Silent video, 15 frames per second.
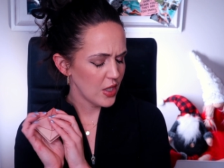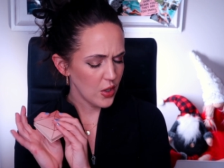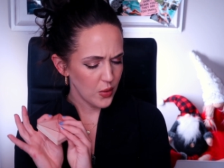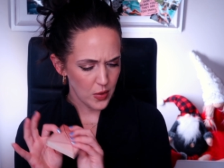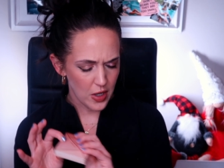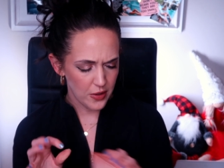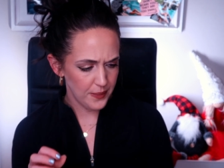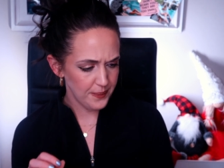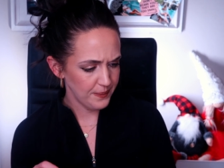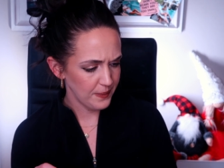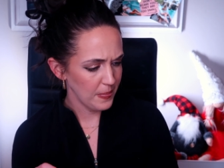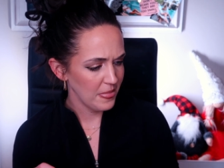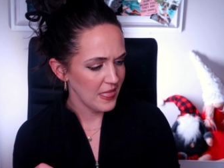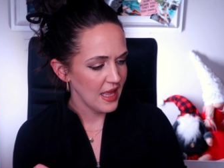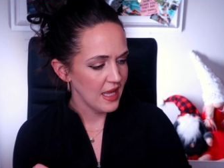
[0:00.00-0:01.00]
Oh well.
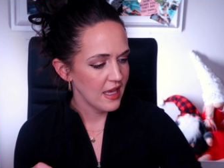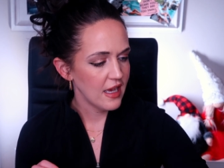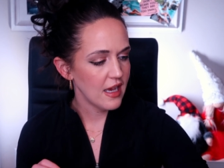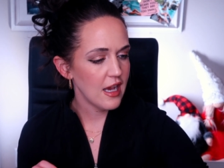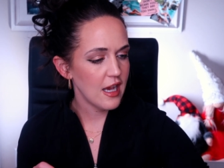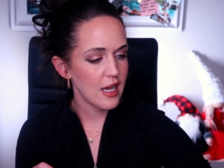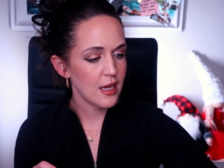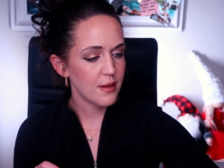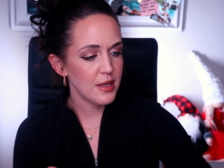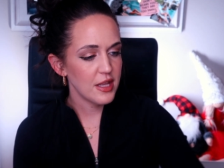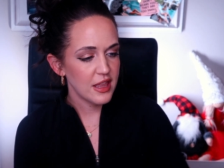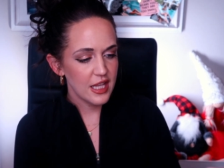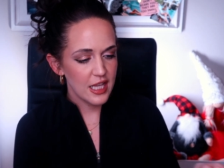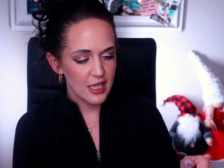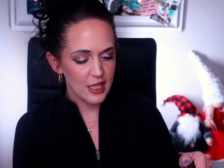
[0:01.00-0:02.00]

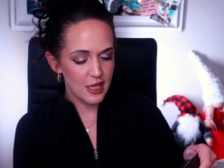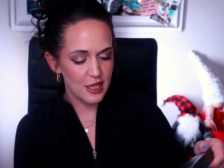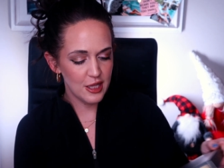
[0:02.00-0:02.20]
Um, the